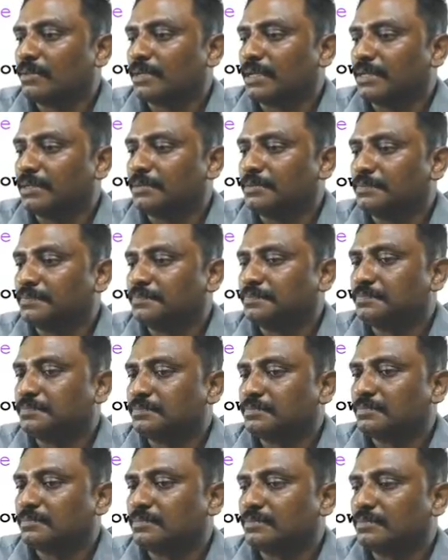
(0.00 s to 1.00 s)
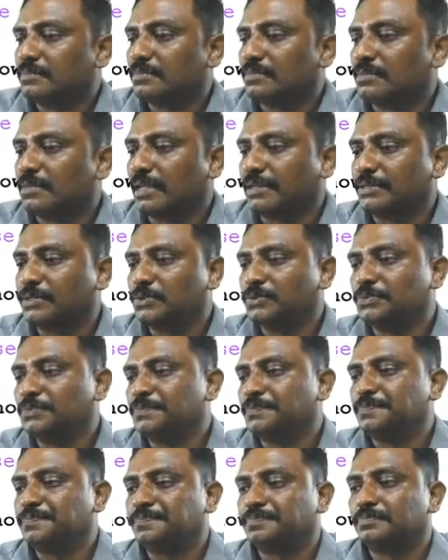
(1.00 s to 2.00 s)
Okay, thank
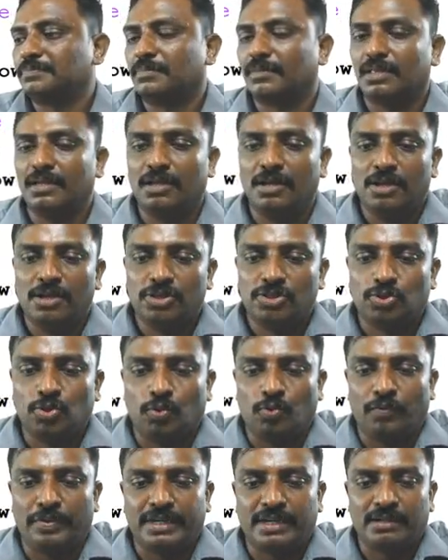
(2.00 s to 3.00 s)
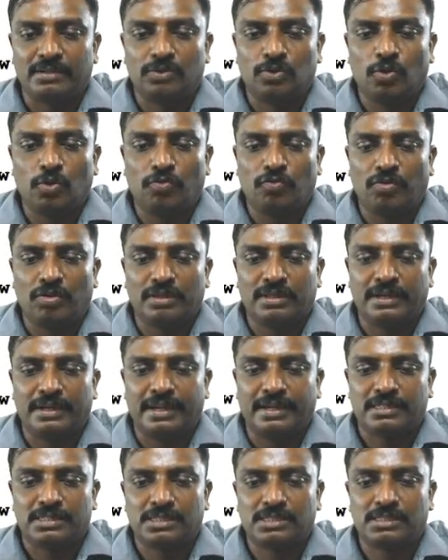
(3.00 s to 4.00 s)
you. So we can go for the
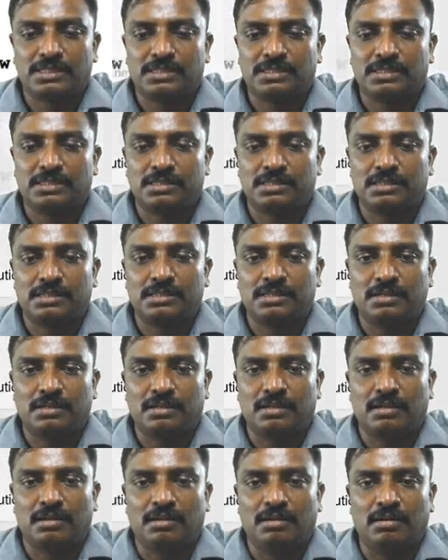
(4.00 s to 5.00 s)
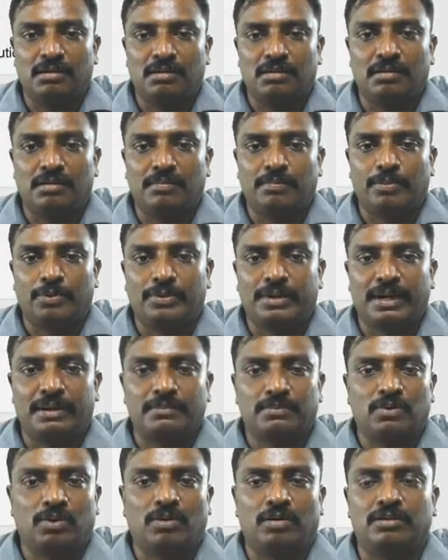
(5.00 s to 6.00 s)
next
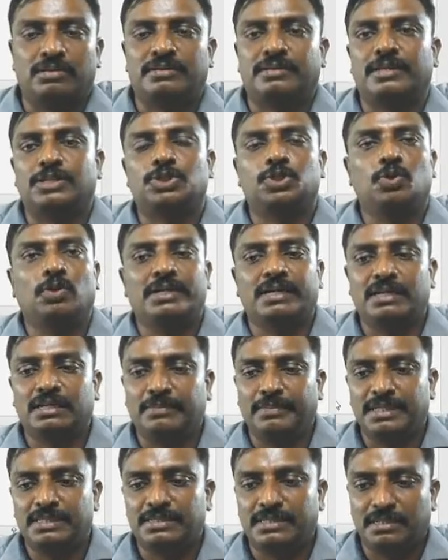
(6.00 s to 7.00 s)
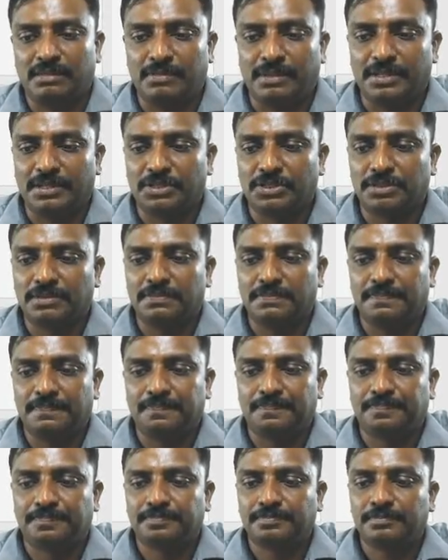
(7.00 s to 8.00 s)
program on thresholding and image segmentation.
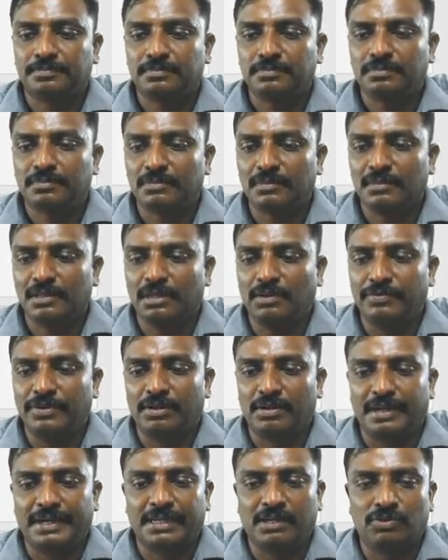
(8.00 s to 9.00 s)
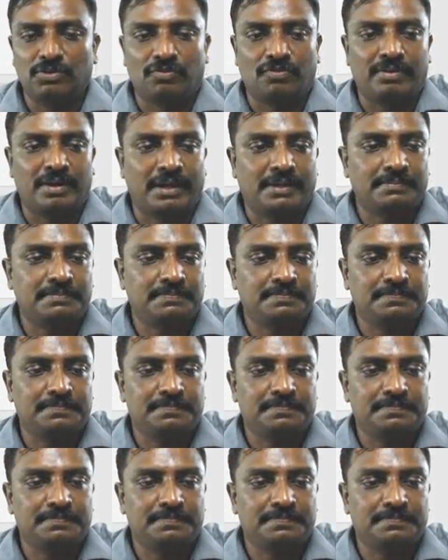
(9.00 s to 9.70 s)
We're running out of time.